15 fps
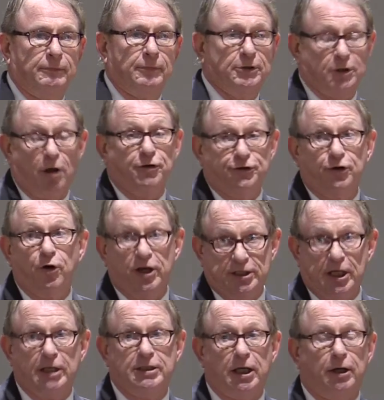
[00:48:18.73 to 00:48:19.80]
It's also, as
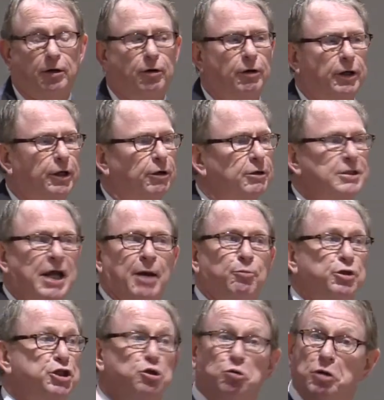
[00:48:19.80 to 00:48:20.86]
I said earlier, a time
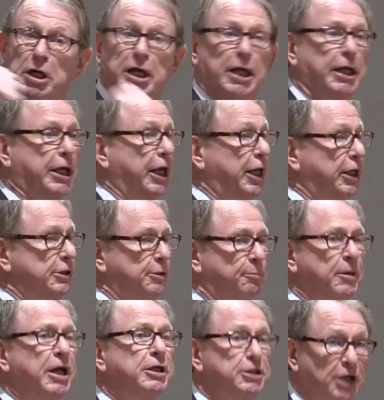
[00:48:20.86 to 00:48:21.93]
when you really get in some
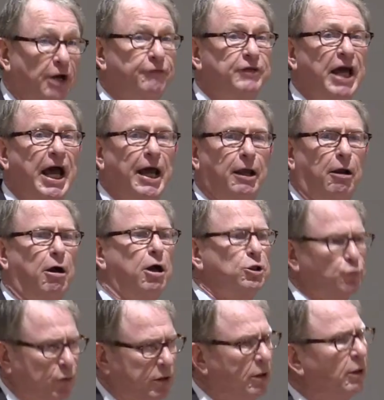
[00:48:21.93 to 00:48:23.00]
tough
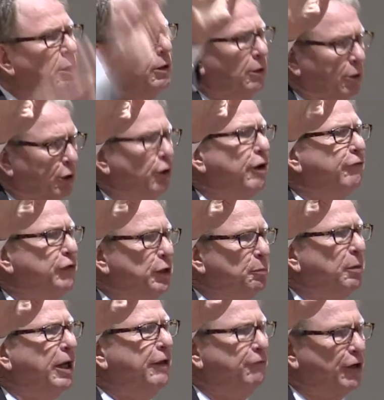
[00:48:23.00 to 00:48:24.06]
dialogues with whoever you
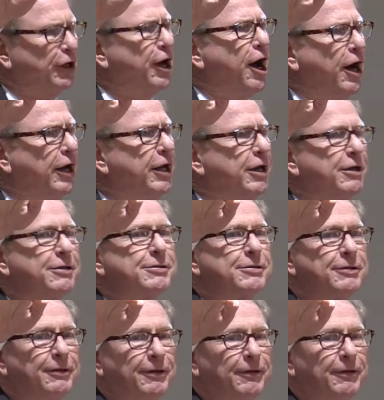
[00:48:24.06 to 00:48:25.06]
believe your God is.